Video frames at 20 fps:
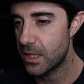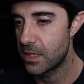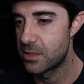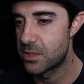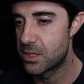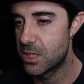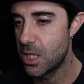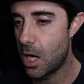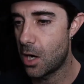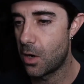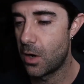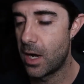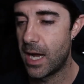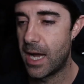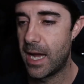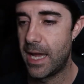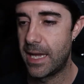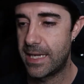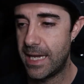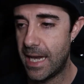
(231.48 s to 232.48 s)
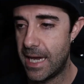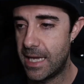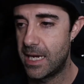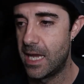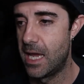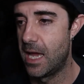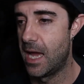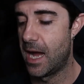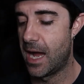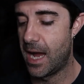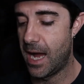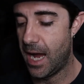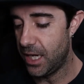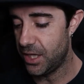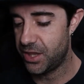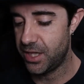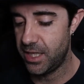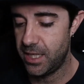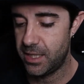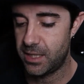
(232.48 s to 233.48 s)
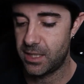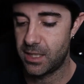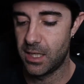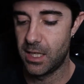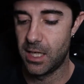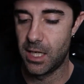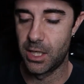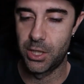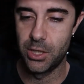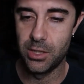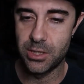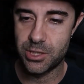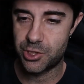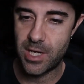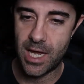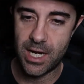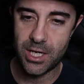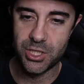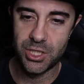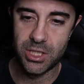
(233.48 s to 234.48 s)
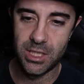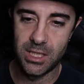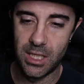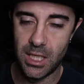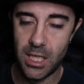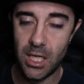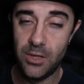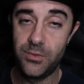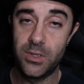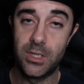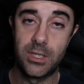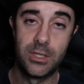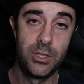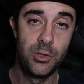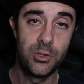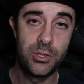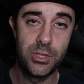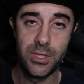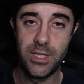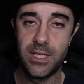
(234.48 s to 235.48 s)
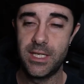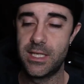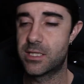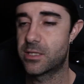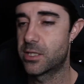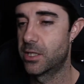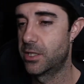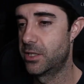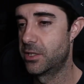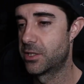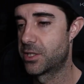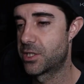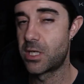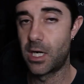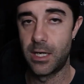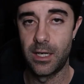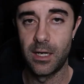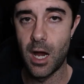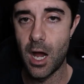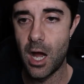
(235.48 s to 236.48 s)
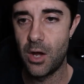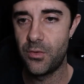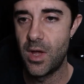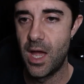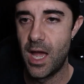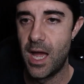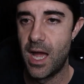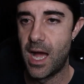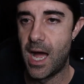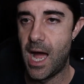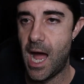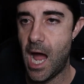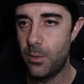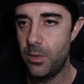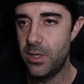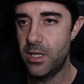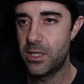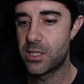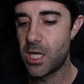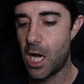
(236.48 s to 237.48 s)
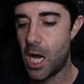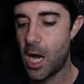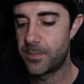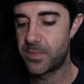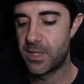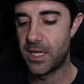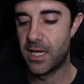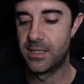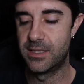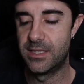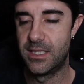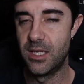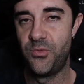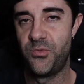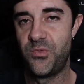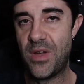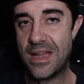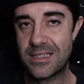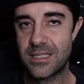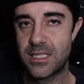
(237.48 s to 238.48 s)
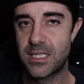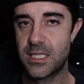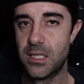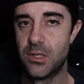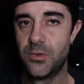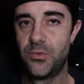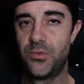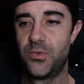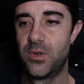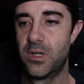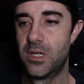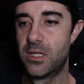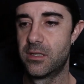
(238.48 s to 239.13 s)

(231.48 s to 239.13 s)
So again, I think a good strategy, if you're new to this or you're starting off, I would adopt a defensive